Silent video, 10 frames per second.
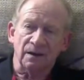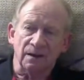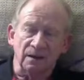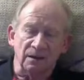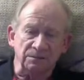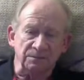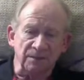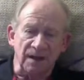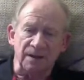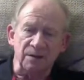
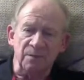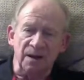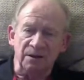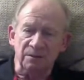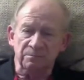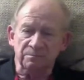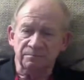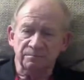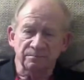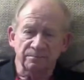I can make them.
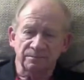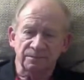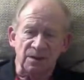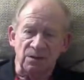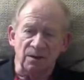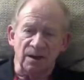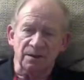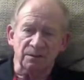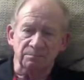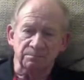Don't
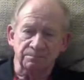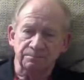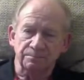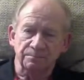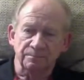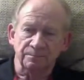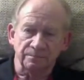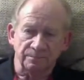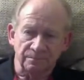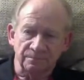like them.
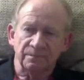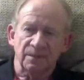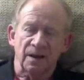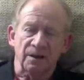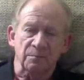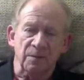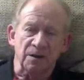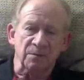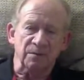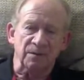I can
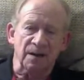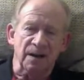make them if I